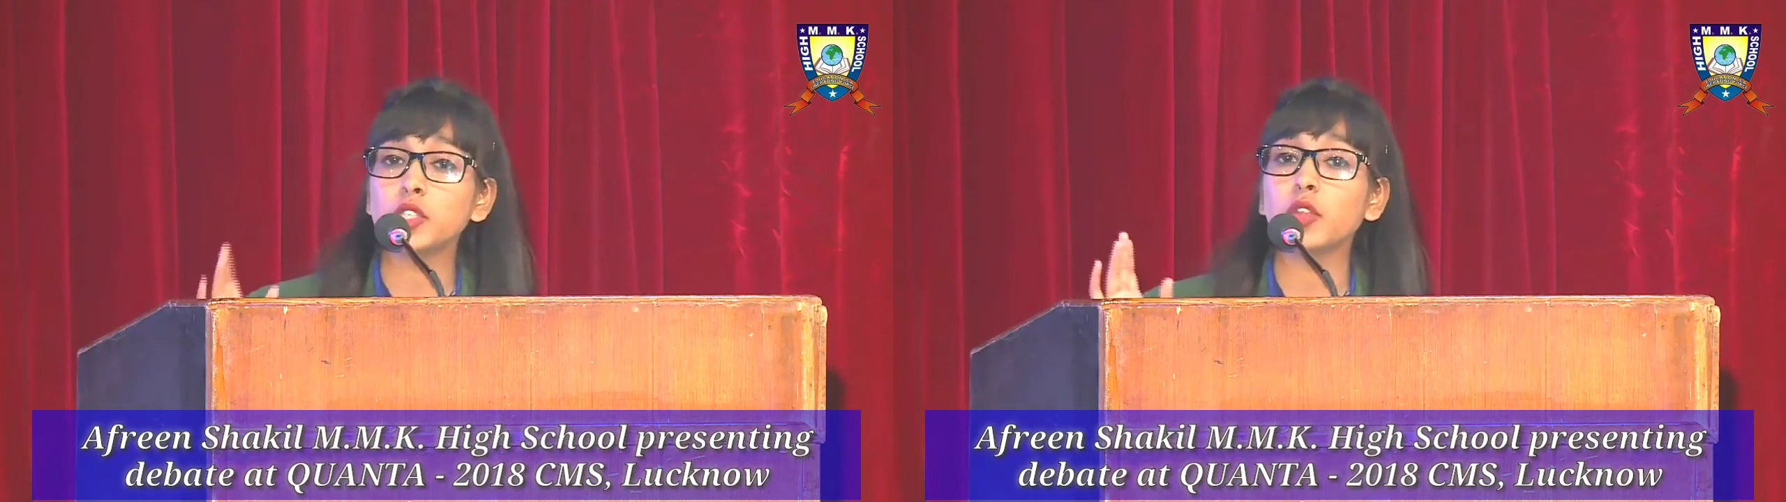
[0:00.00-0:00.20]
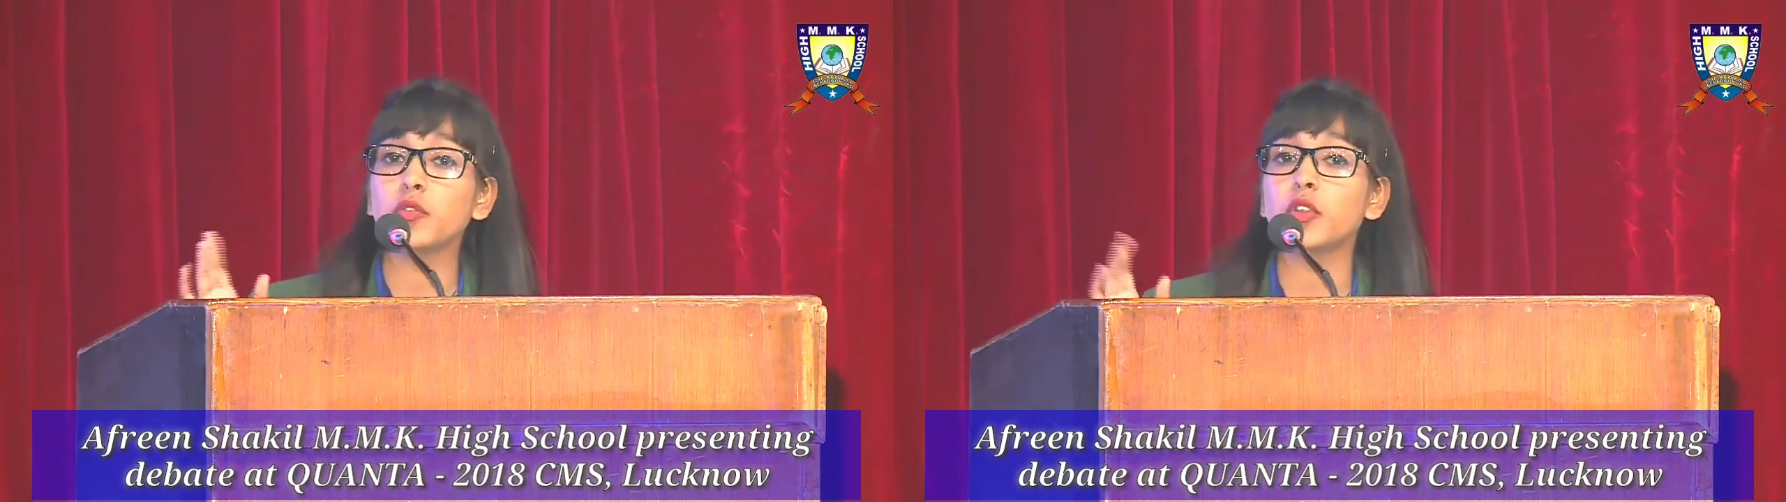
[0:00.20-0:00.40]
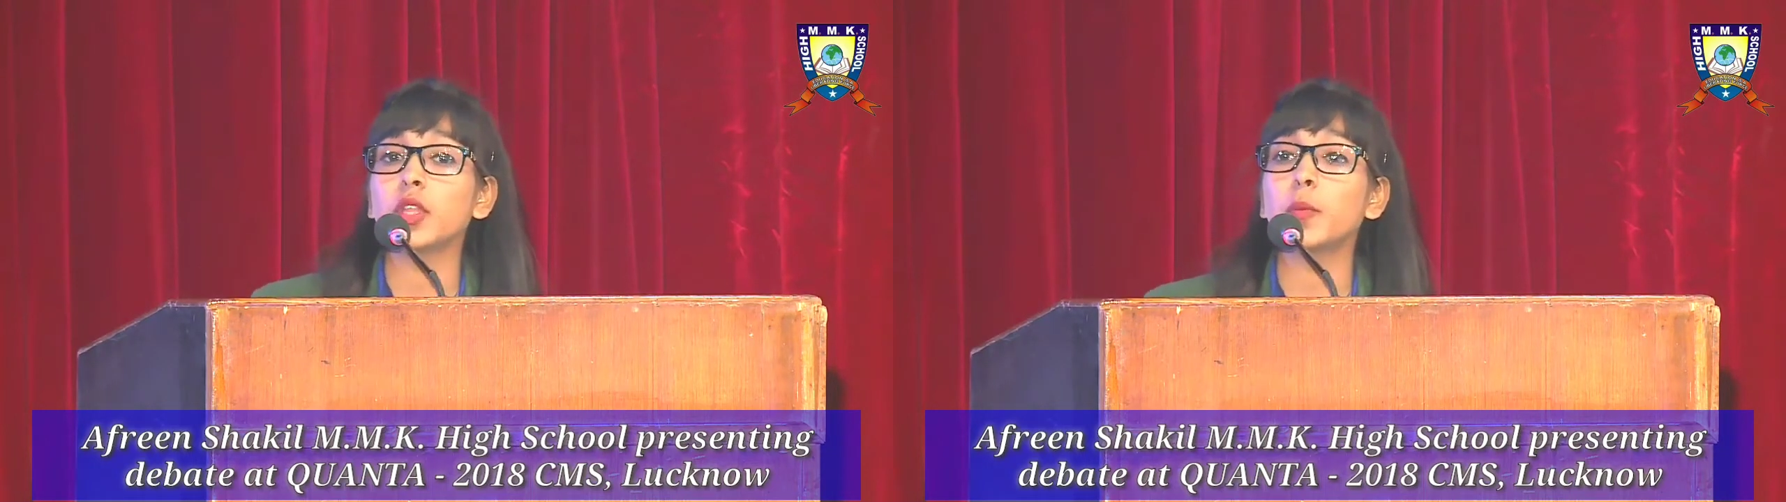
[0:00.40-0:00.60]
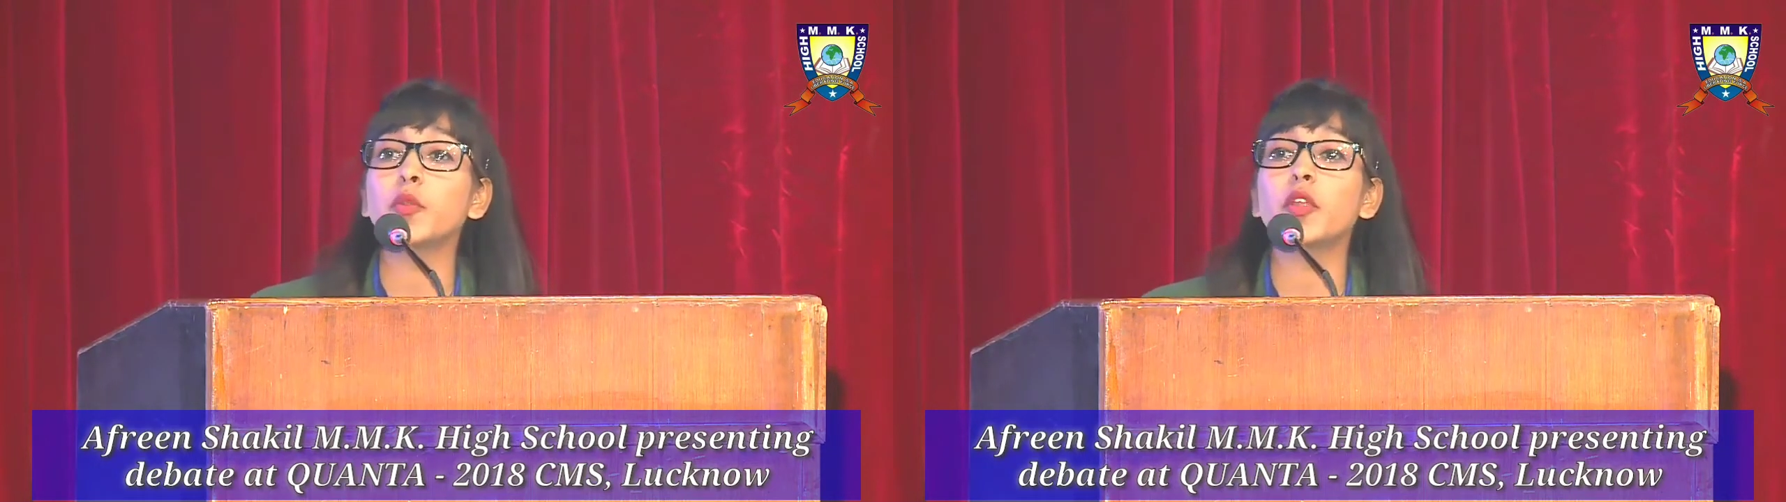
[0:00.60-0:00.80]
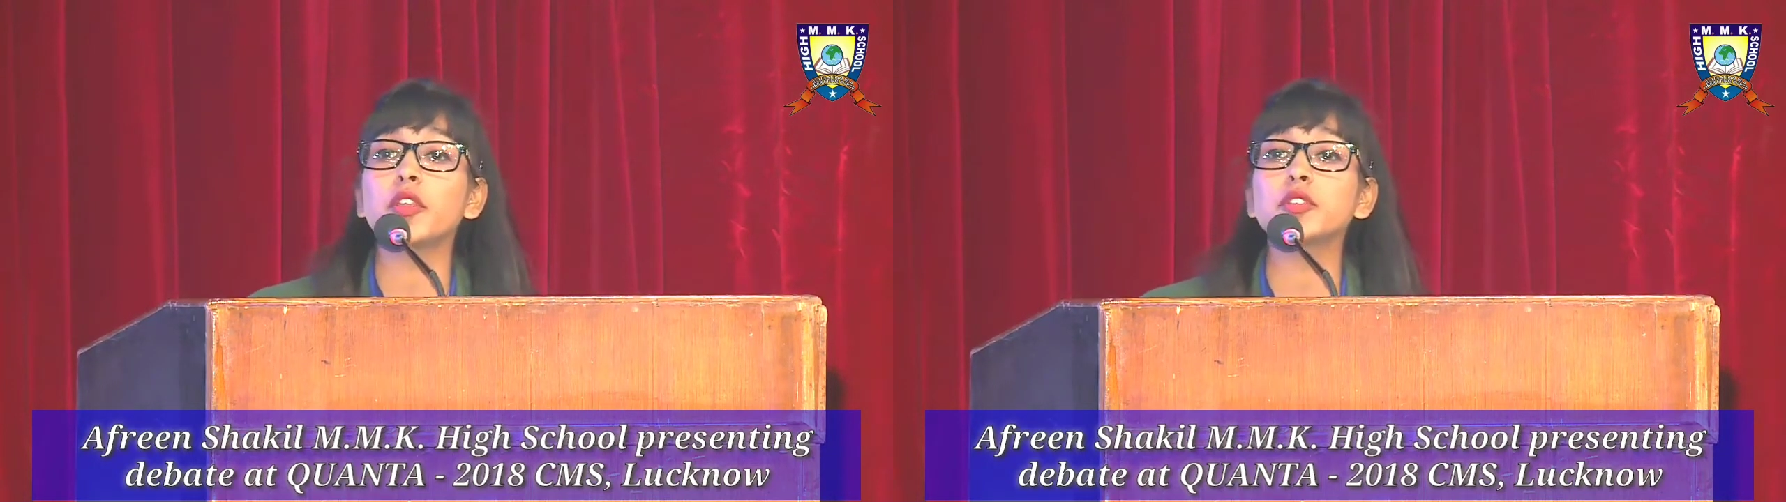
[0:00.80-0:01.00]
for the
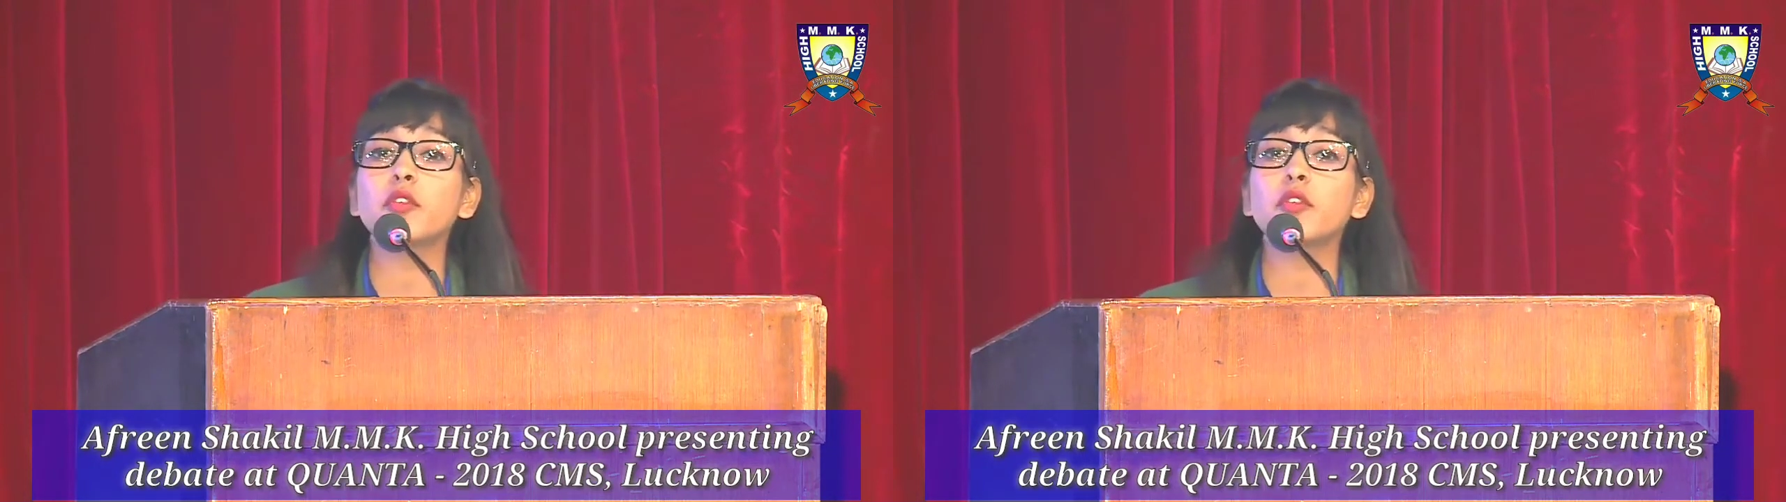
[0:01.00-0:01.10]
progress of